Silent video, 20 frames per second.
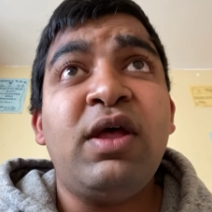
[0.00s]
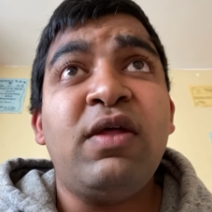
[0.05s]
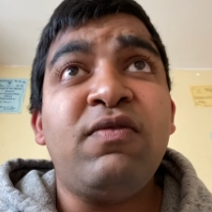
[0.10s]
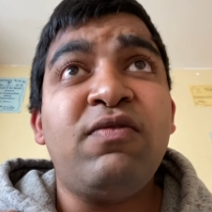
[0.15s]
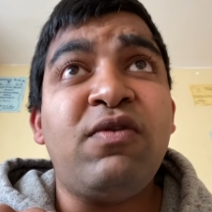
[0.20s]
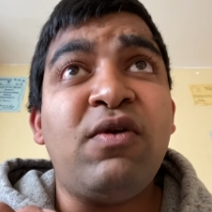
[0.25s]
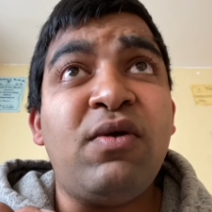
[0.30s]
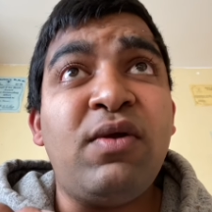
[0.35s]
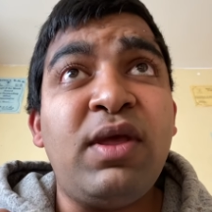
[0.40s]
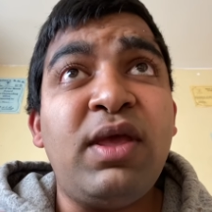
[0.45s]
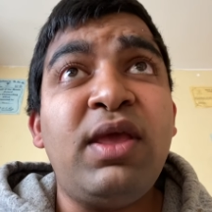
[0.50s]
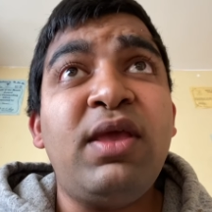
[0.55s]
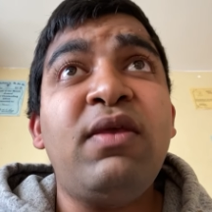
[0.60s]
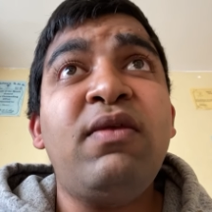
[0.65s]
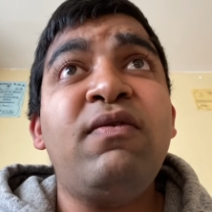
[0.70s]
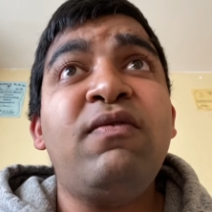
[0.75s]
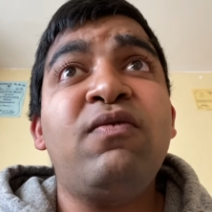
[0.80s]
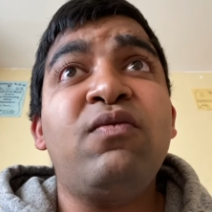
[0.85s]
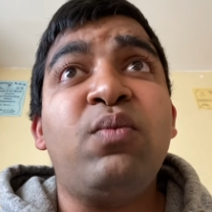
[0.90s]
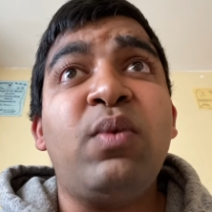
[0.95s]
There
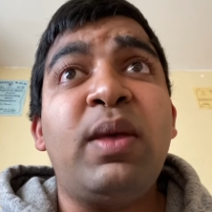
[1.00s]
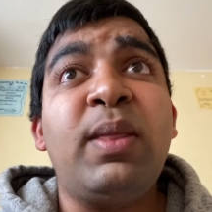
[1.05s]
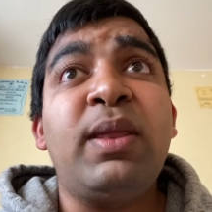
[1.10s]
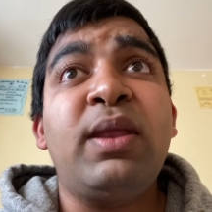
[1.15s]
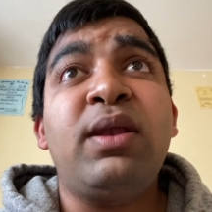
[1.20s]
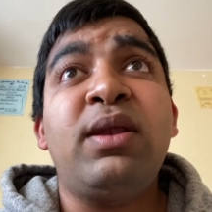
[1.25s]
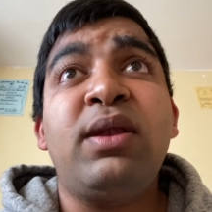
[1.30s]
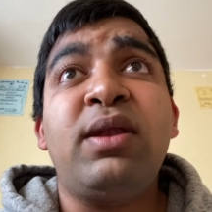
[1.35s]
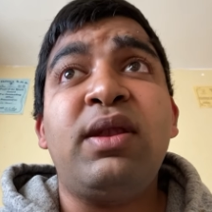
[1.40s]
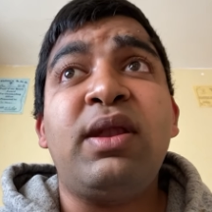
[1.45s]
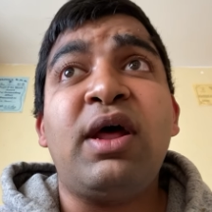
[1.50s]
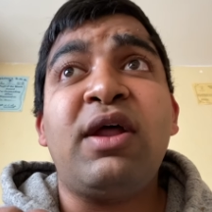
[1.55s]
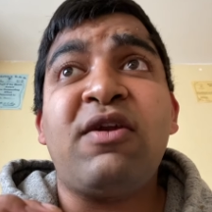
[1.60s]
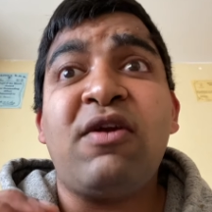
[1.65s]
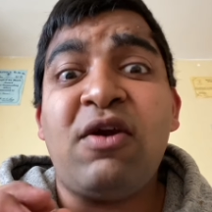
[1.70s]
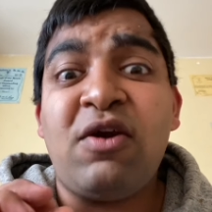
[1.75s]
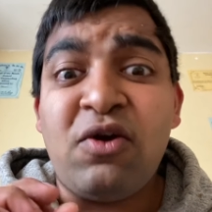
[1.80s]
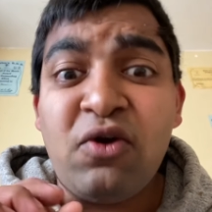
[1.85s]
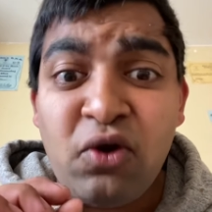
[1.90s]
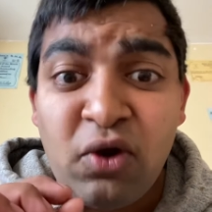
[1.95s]
is women that
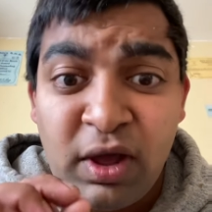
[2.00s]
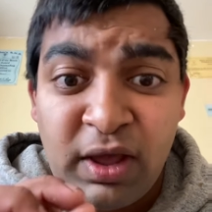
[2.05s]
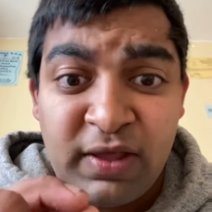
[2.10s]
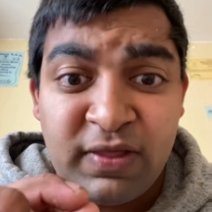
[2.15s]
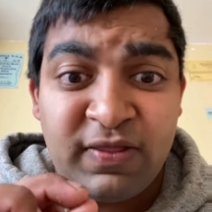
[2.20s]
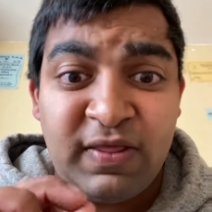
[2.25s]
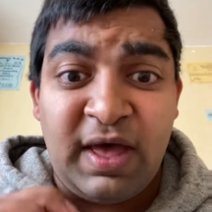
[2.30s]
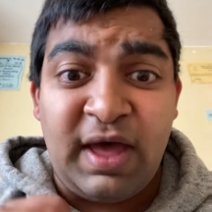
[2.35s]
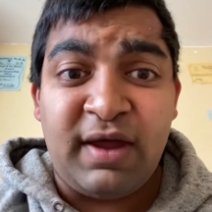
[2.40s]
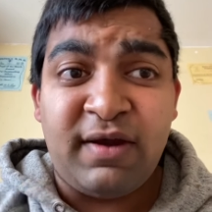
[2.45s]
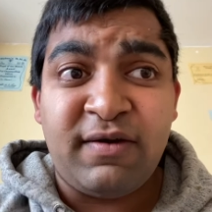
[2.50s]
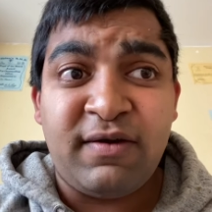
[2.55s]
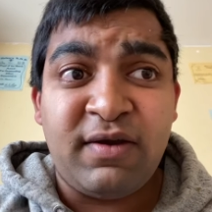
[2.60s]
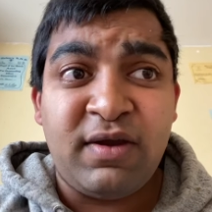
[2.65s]
are like that,